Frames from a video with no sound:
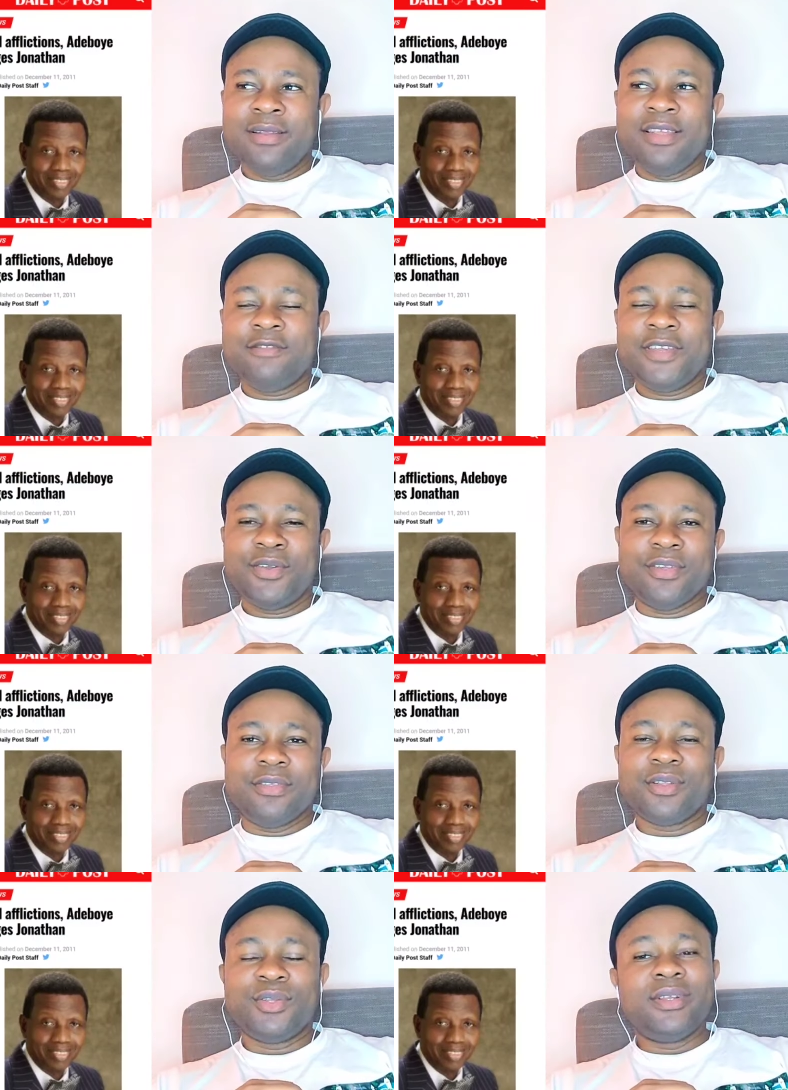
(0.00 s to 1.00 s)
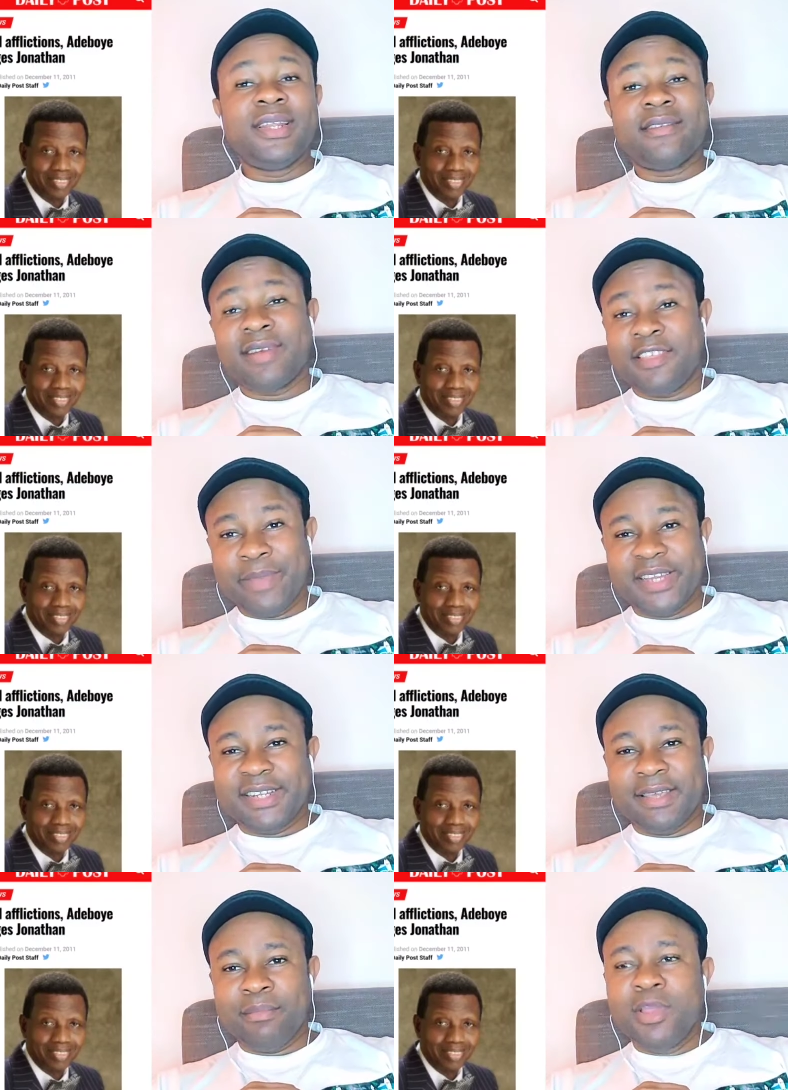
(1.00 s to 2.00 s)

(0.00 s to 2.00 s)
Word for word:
Speaker 1: This video is not to disrespect him,